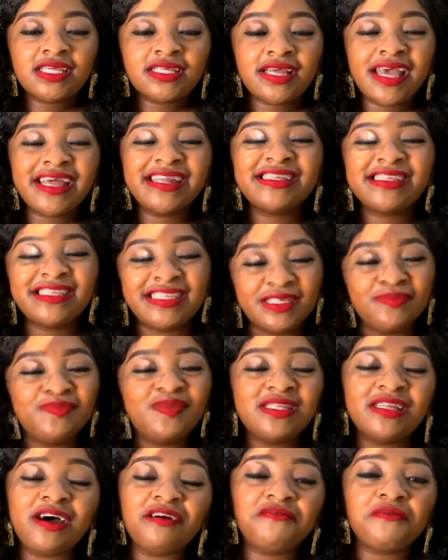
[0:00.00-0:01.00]
and deep
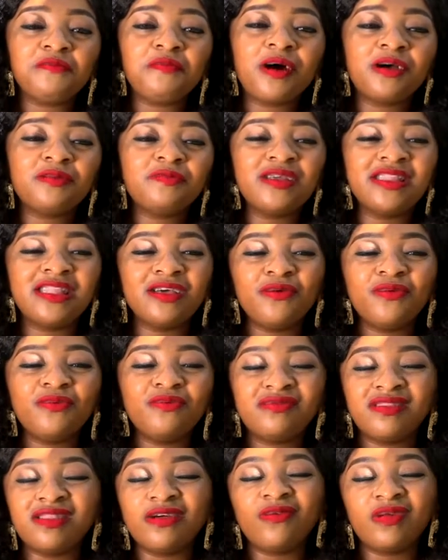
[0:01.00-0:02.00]
stuff about me,
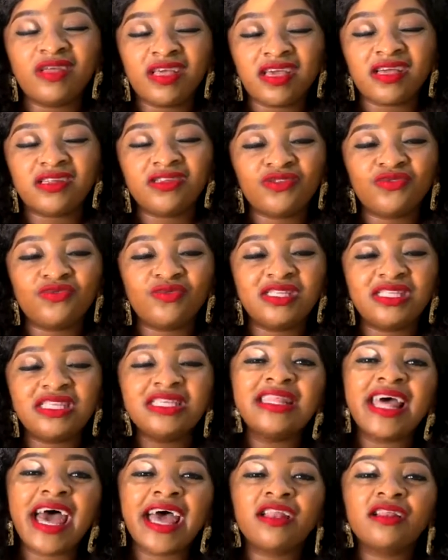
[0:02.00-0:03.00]
they'll get to see
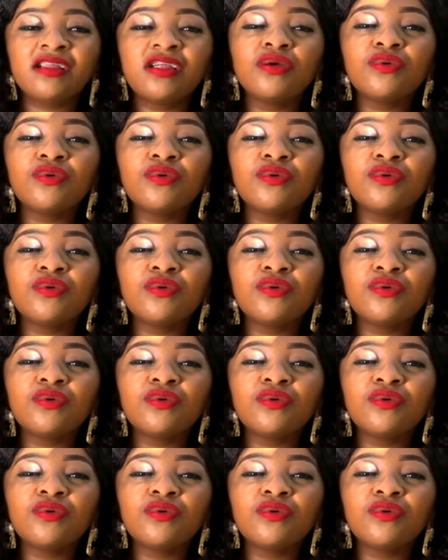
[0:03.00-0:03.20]
that